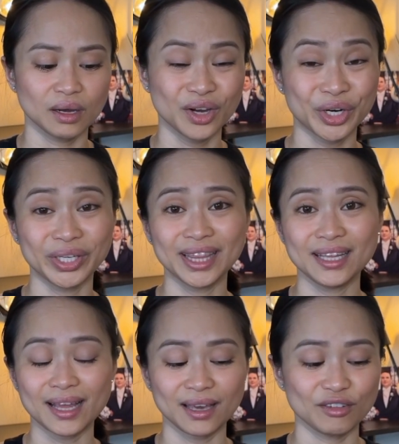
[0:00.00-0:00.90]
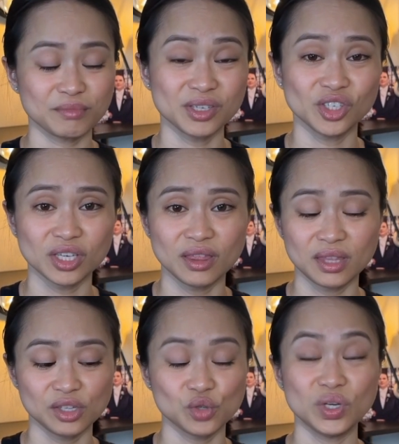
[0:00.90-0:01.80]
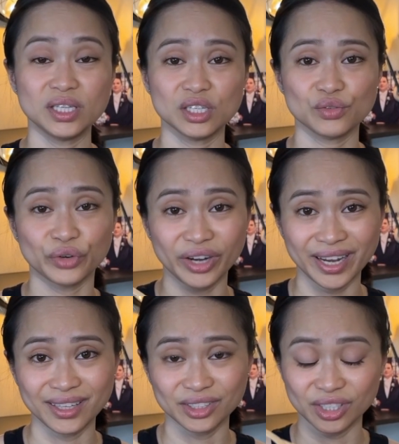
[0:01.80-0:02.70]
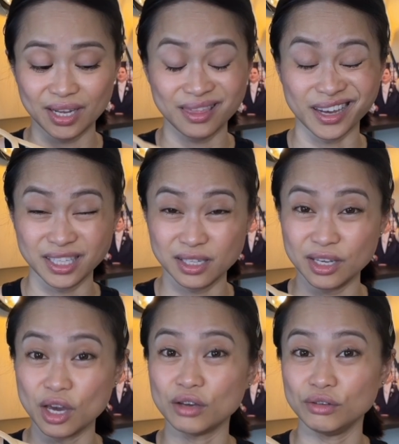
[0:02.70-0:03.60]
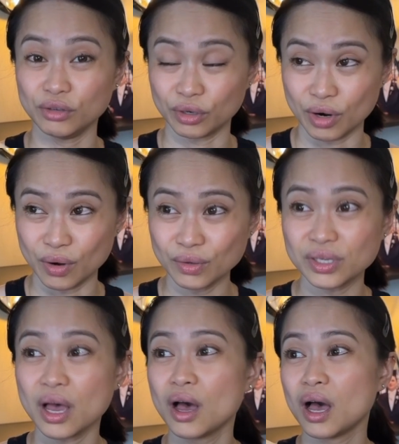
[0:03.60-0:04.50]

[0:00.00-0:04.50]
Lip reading: currently, like I've mentioned, this retails for 990 euros,